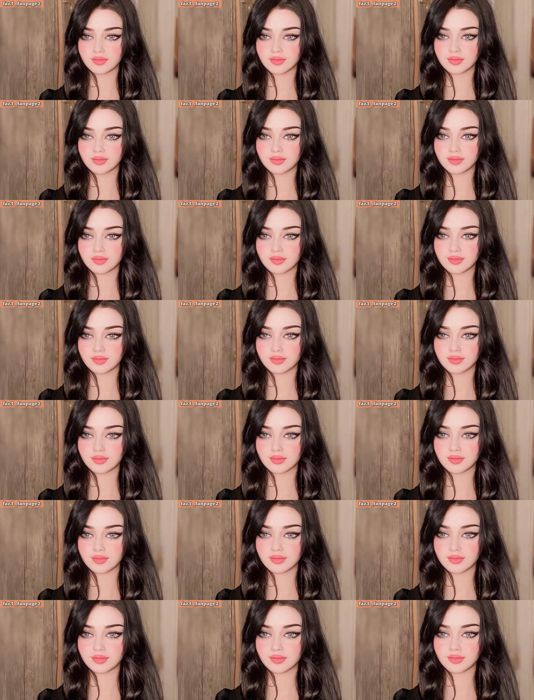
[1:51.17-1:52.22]

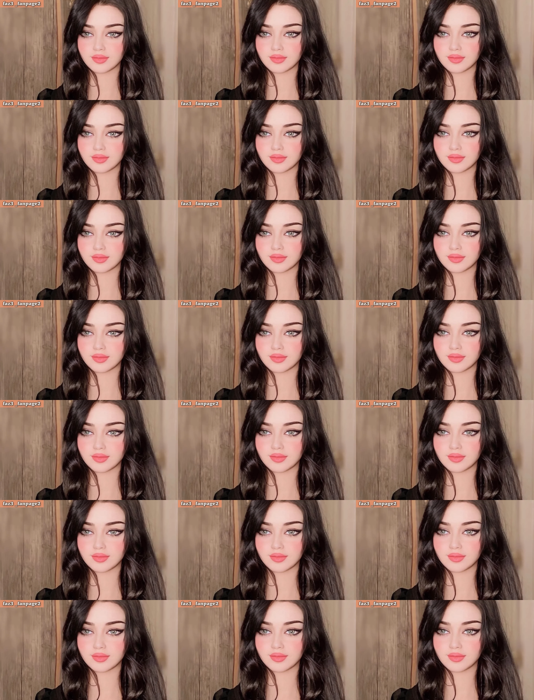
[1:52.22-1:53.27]

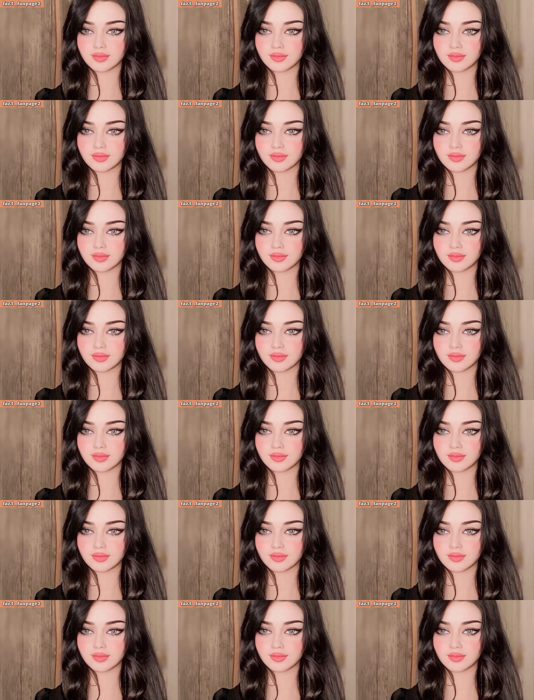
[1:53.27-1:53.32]
No one is speaking in this clip.